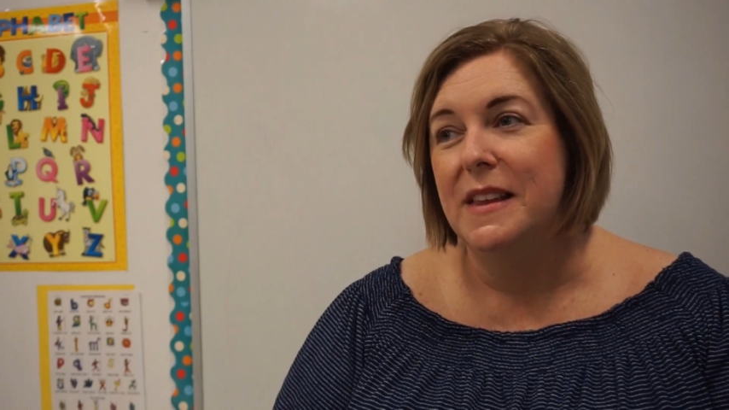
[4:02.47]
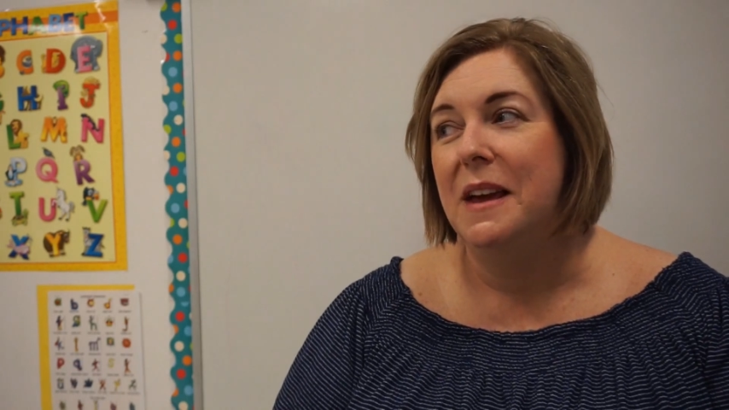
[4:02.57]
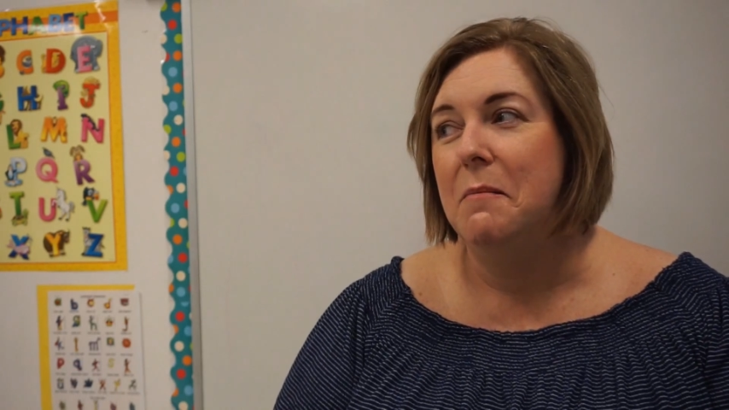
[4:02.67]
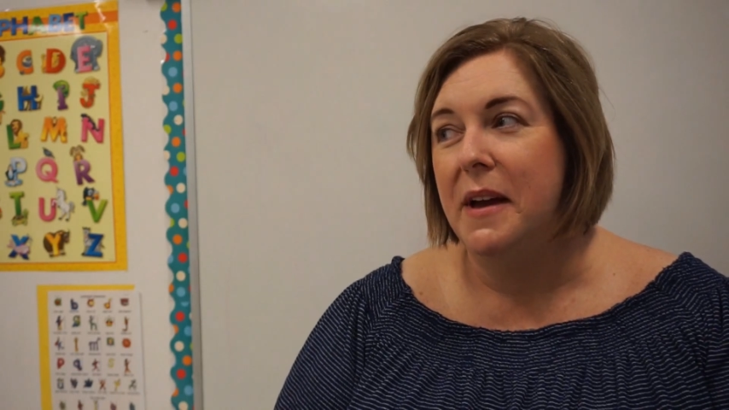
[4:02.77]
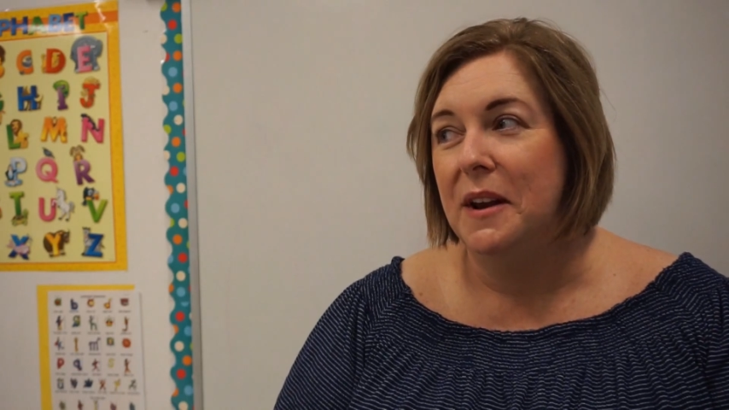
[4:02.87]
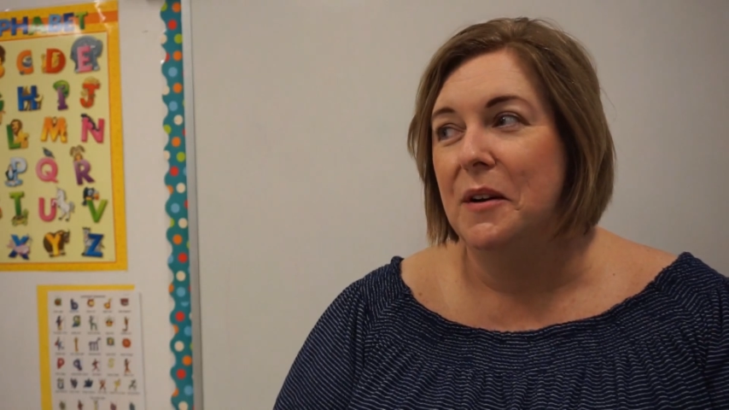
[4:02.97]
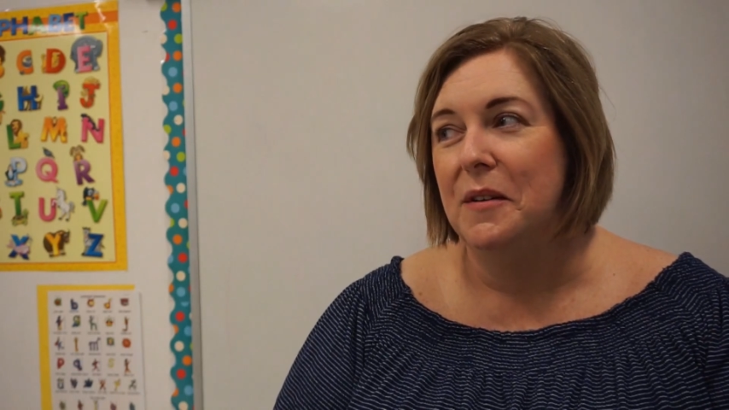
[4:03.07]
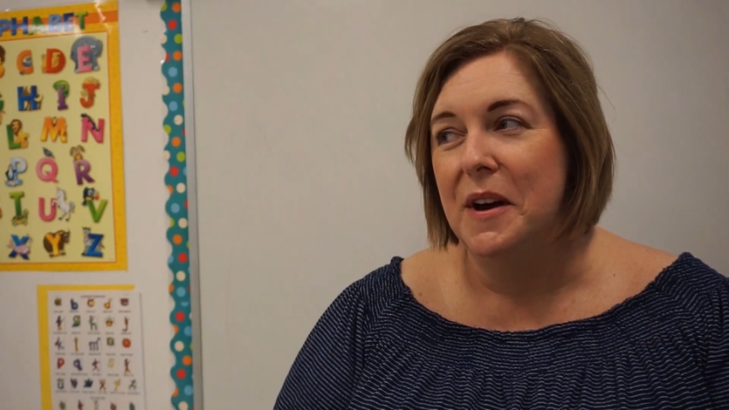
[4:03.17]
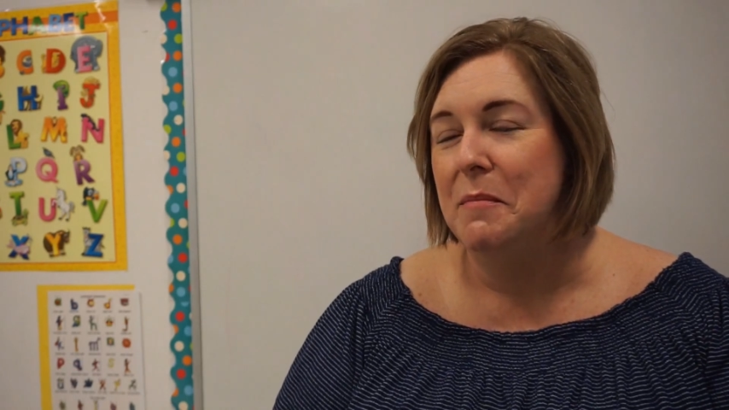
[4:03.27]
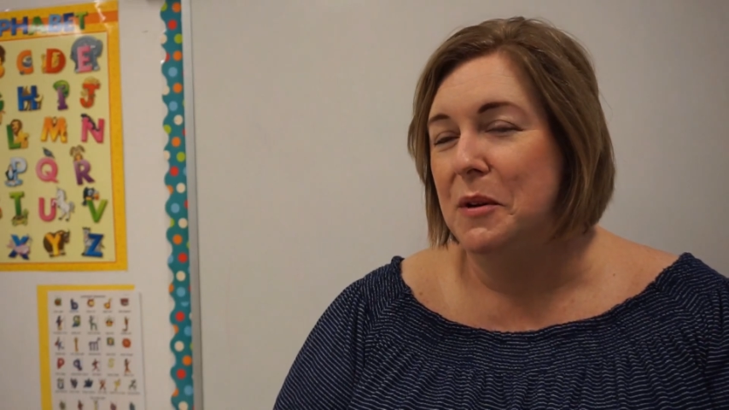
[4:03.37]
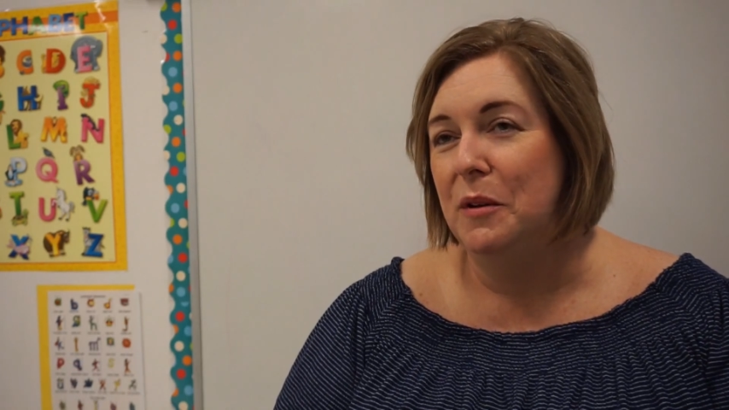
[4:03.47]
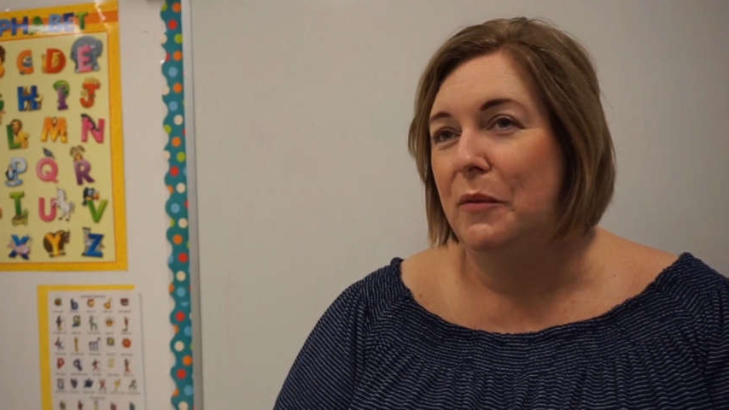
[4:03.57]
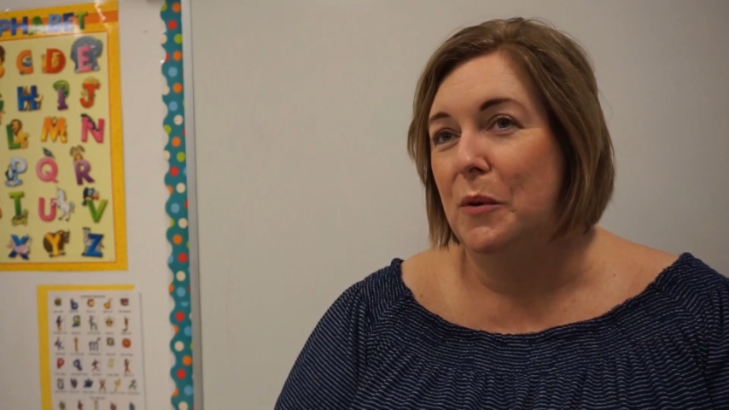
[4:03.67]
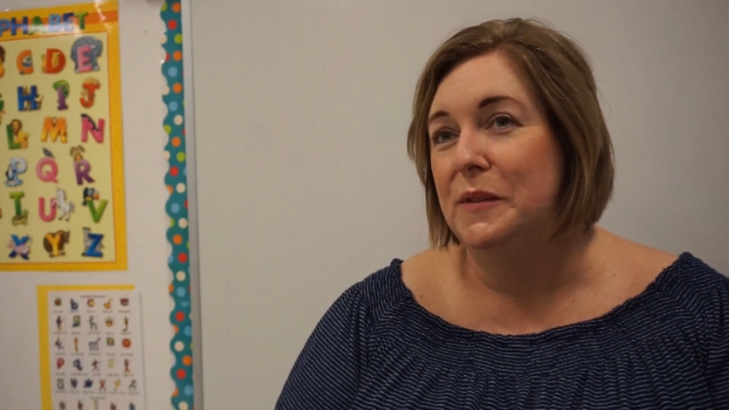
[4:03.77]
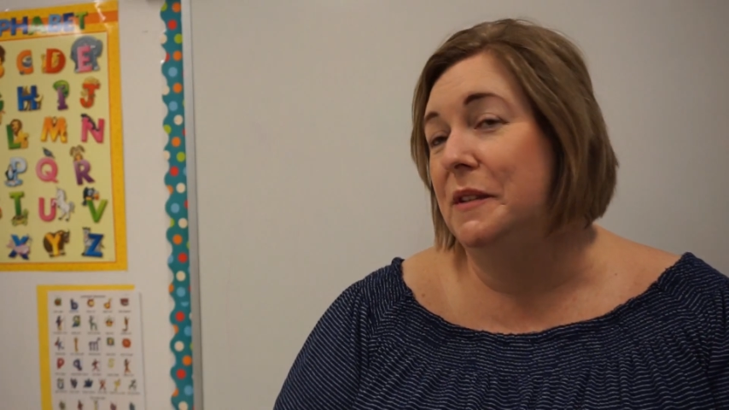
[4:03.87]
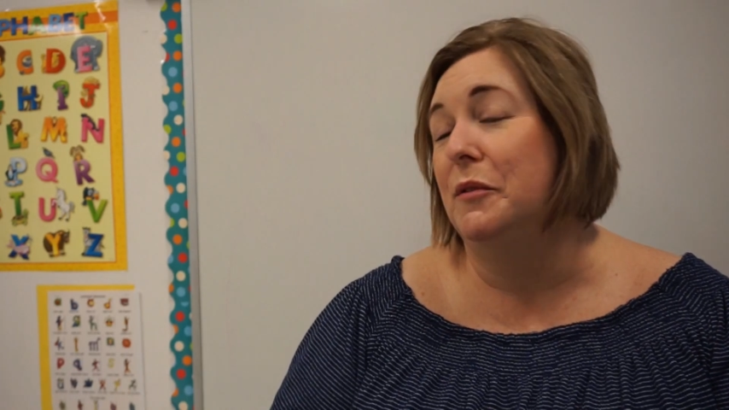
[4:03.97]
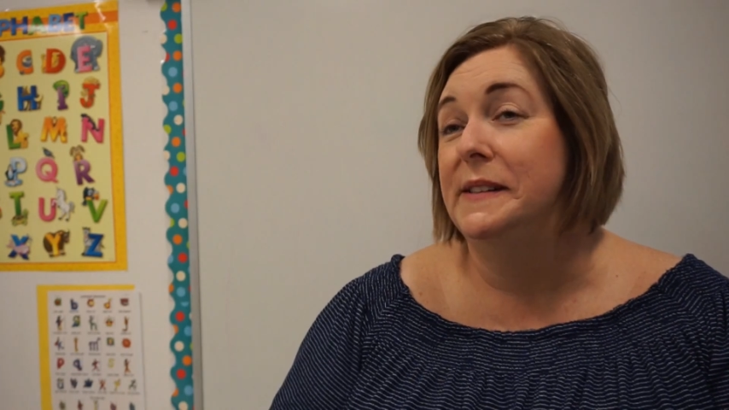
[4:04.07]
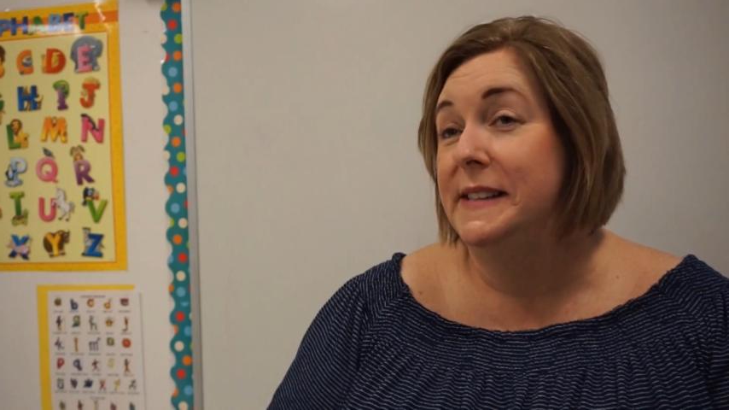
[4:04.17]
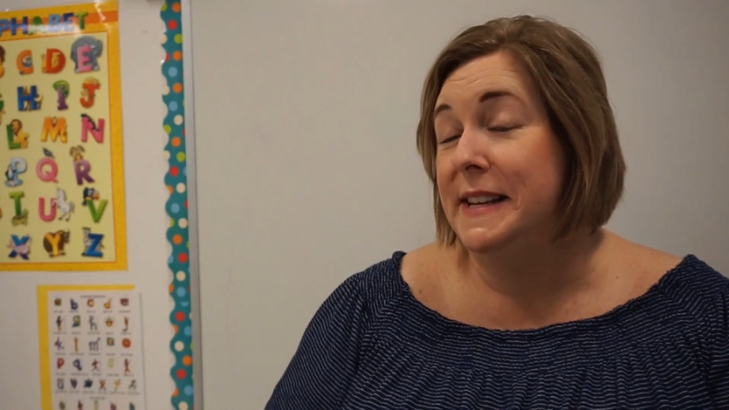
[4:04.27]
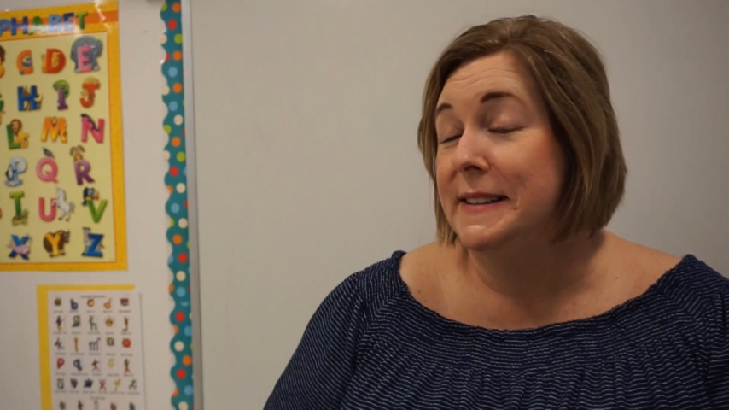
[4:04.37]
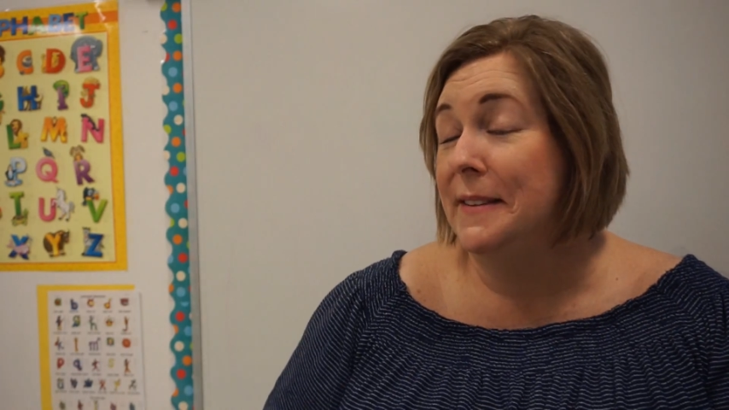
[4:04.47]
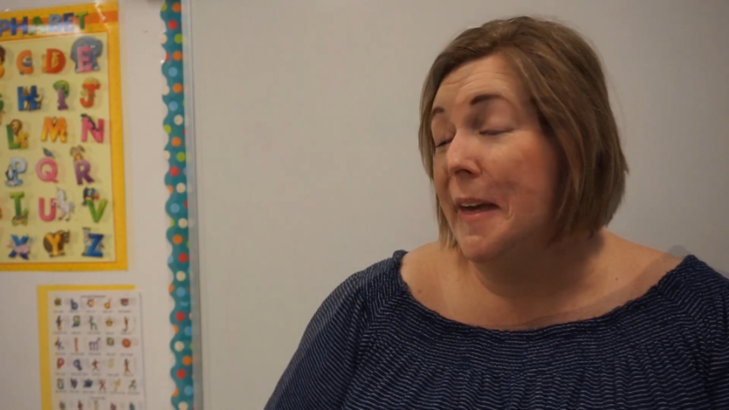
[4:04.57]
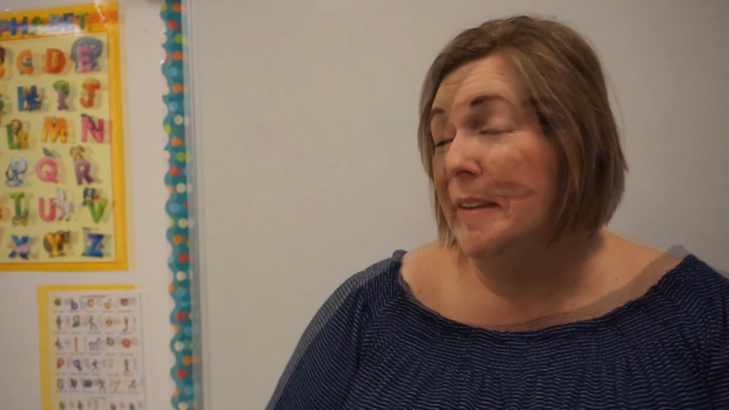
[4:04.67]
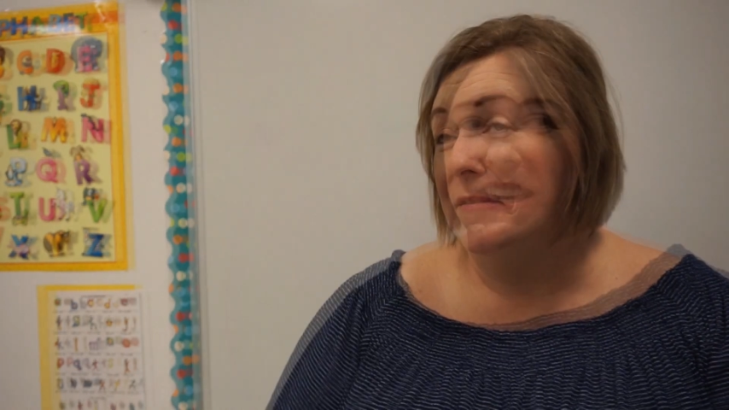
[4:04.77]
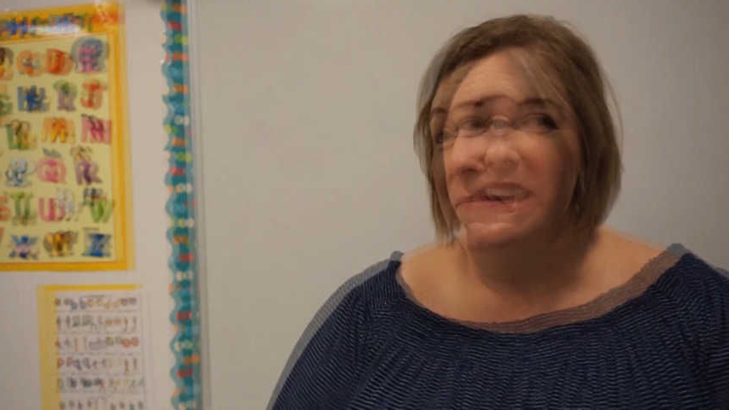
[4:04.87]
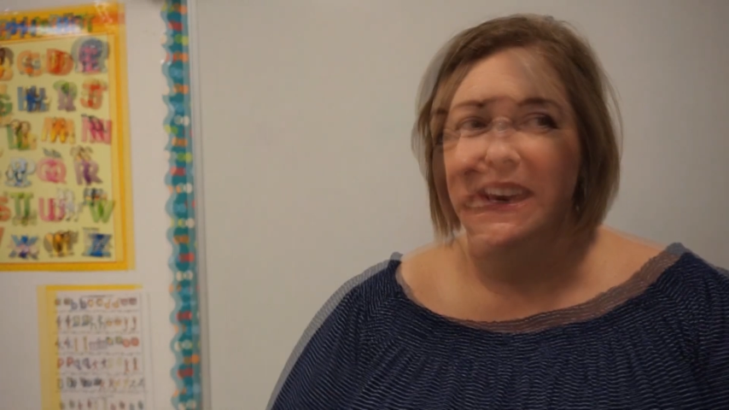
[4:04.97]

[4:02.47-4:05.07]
it made a beautiful difference in his life.